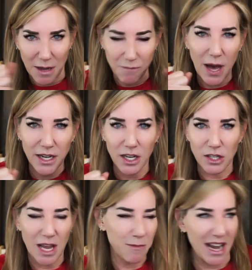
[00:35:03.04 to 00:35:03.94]
body in
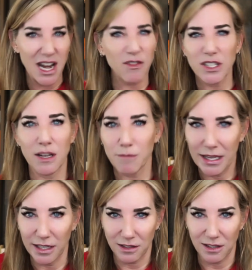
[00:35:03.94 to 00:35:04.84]
shape and I never take my
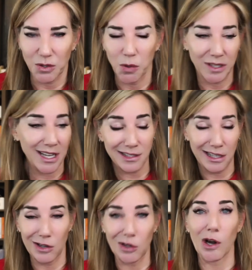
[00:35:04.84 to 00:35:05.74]
kids to school because that's
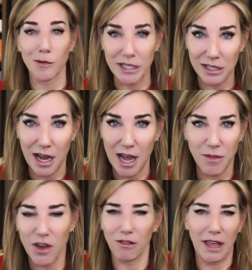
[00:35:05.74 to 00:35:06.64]
like garbage time.
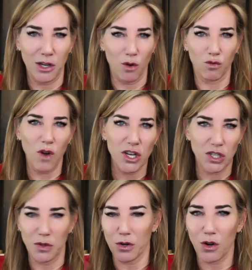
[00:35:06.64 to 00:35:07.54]
They're like in a rush
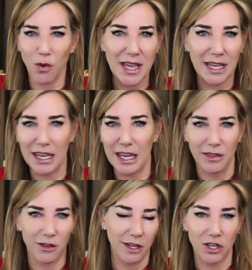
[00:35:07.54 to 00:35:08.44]
and they're cranky and
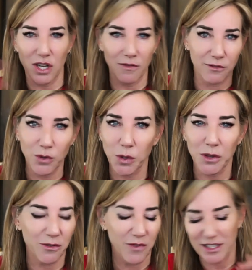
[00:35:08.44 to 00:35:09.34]
they're like shoving food in
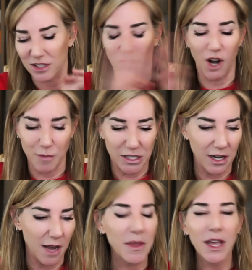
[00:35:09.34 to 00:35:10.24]
their face. It's garbage
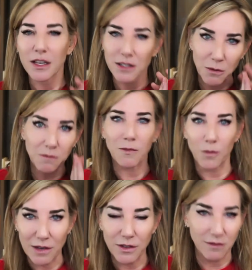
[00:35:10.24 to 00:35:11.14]
time. So
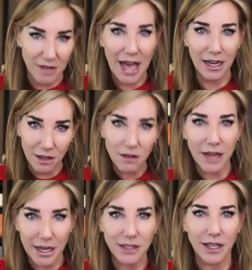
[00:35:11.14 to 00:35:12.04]
we have a nanny. The
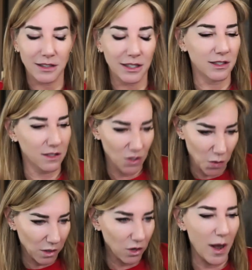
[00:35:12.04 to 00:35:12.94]
nanny takes the kids to
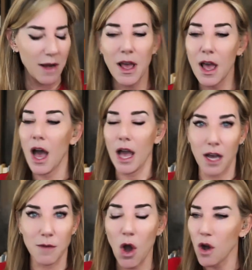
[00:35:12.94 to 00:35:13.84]
school. Great. I
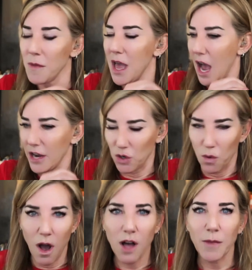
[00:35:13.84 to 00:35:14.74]
come home. I do
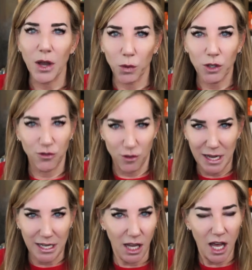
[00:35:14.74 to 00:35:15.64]
all my work for my
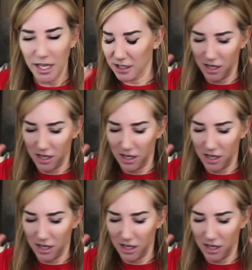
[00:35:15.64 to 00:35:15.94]
clients. I